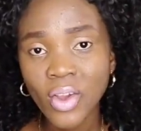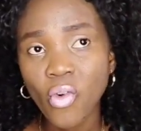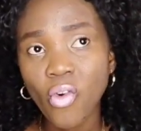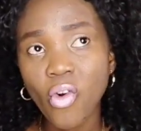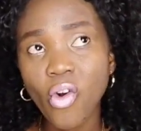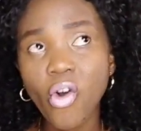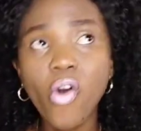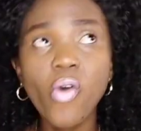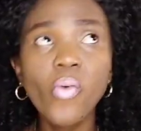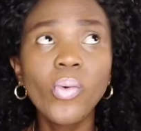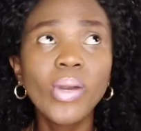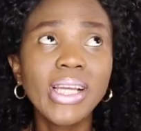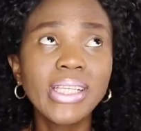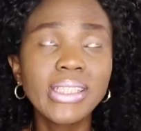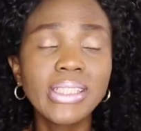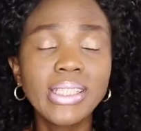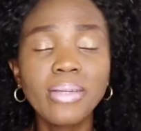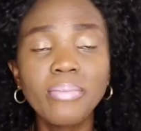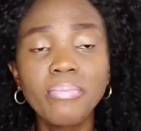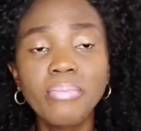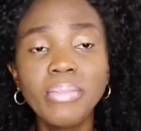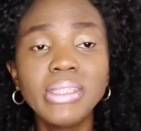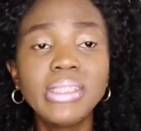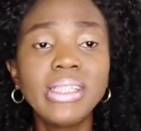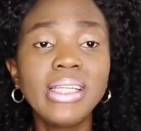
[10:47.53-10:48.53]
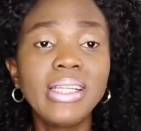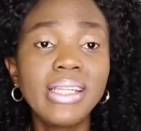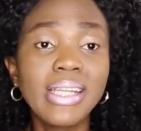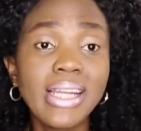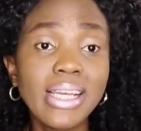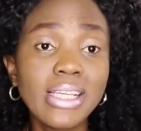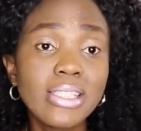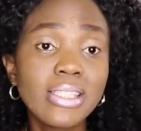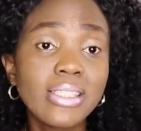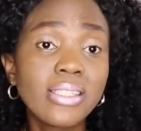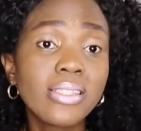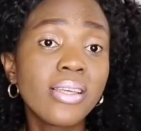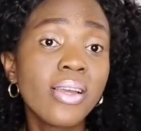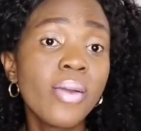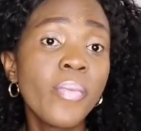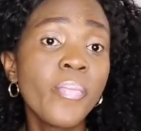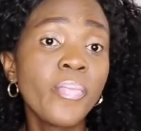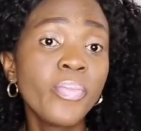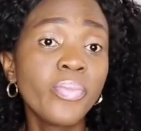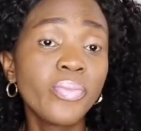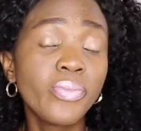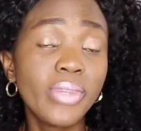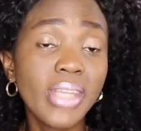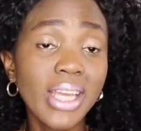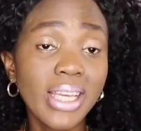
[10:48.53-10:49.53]
or let's say middle length
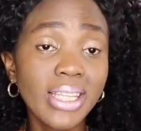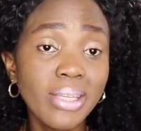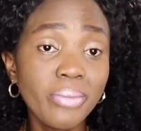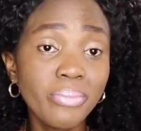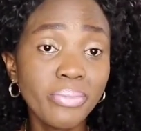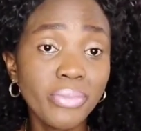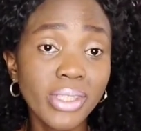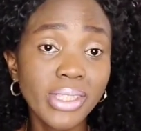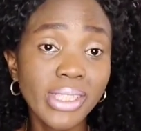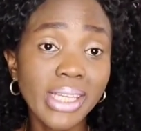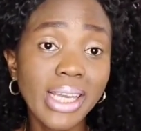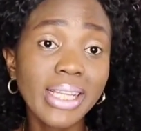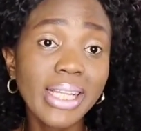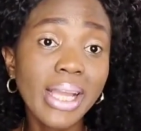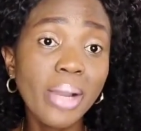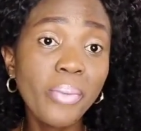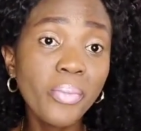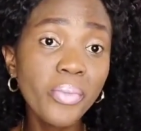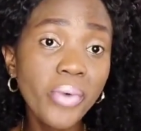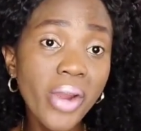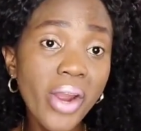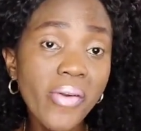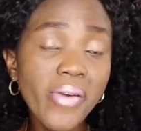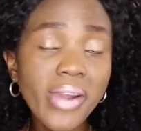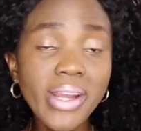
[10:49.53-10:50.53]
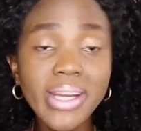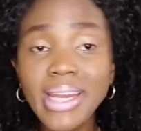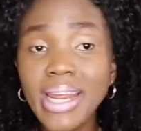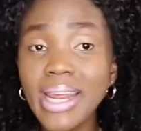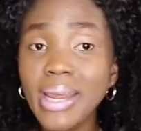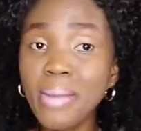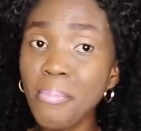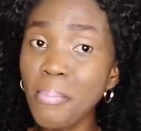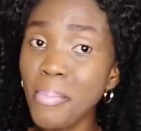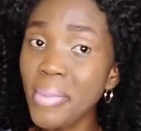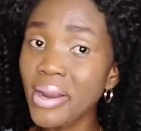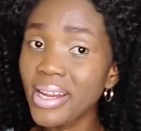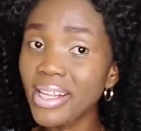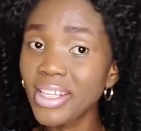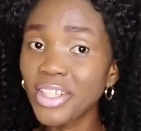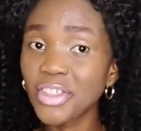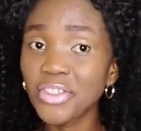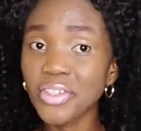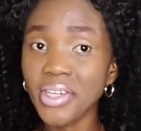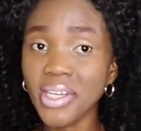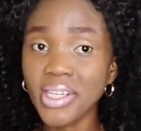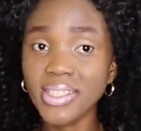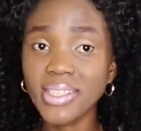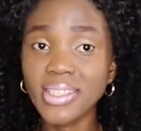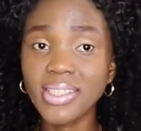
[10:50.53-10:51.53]
denim dress, and I'm wearing a mini
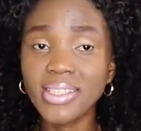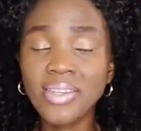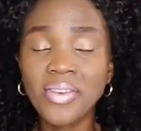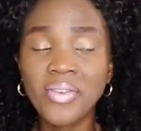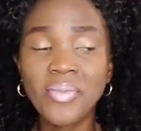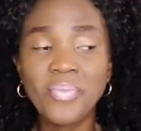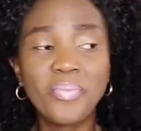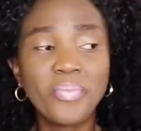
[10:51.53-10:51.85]
dress.